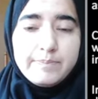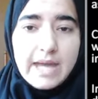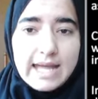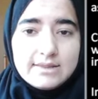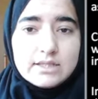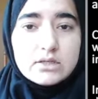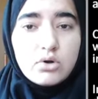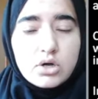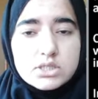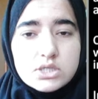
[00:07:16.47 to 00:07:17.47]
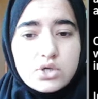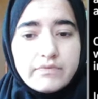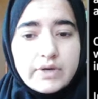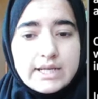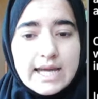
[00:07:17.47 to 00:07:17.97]
And the causes
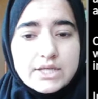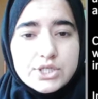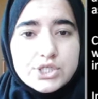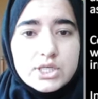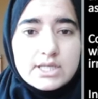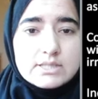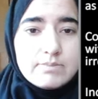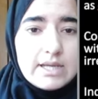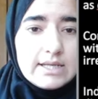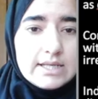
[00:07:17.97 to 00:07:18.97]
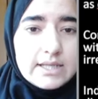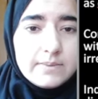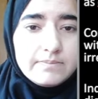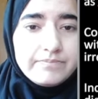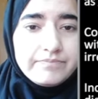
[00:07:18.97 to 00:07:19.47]
of indigestion is mainly